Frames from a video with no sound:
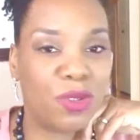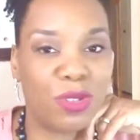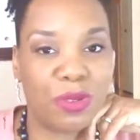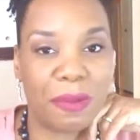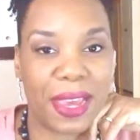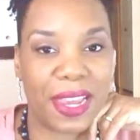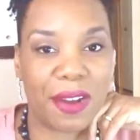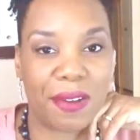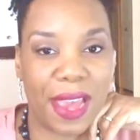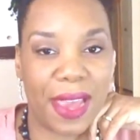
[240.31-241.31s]
do you do to make
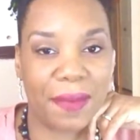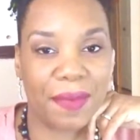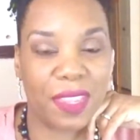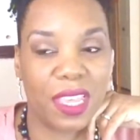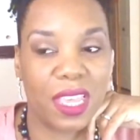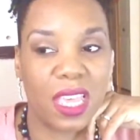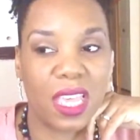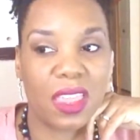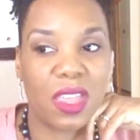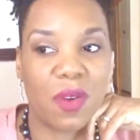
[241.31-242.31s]
it okay?
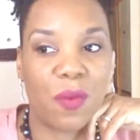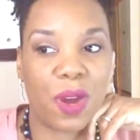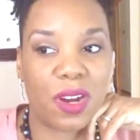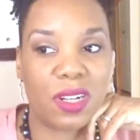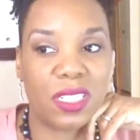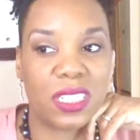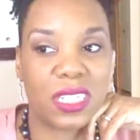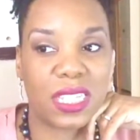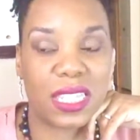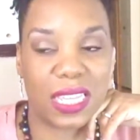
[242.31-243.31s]
The
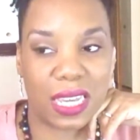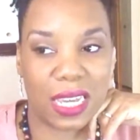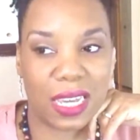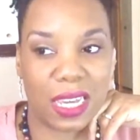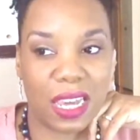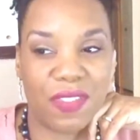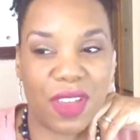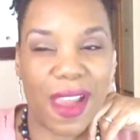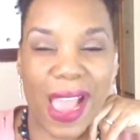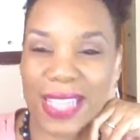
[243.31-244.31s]
worst thing, if
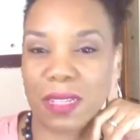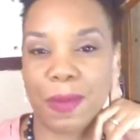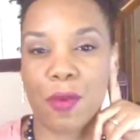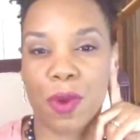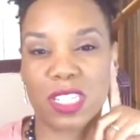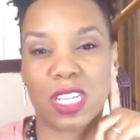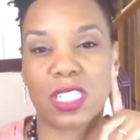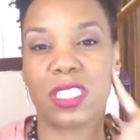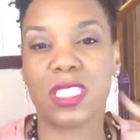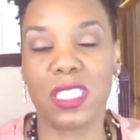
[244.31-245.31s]
there has to be a worst,
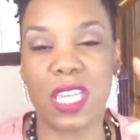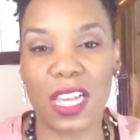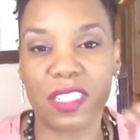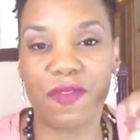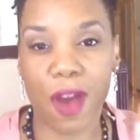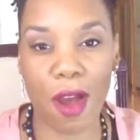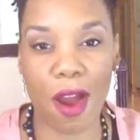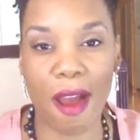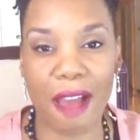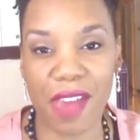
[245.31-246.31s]
because thus
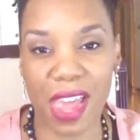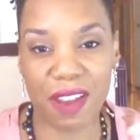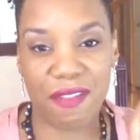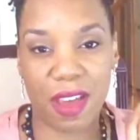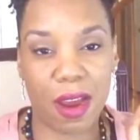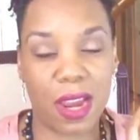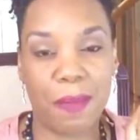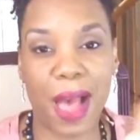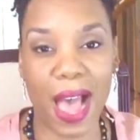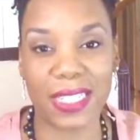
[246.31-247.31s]
far I've had a very
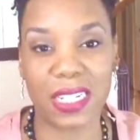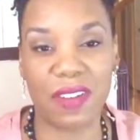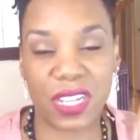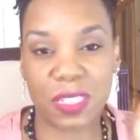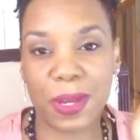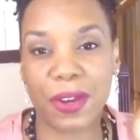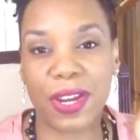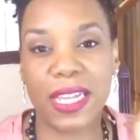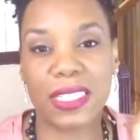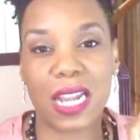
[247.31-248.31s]
positive
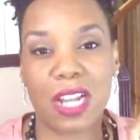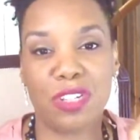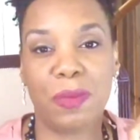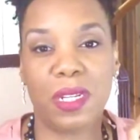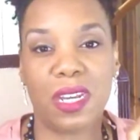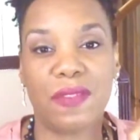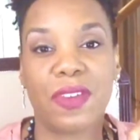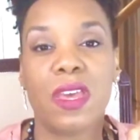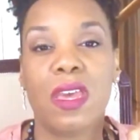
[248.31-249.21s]
experience, and I do believe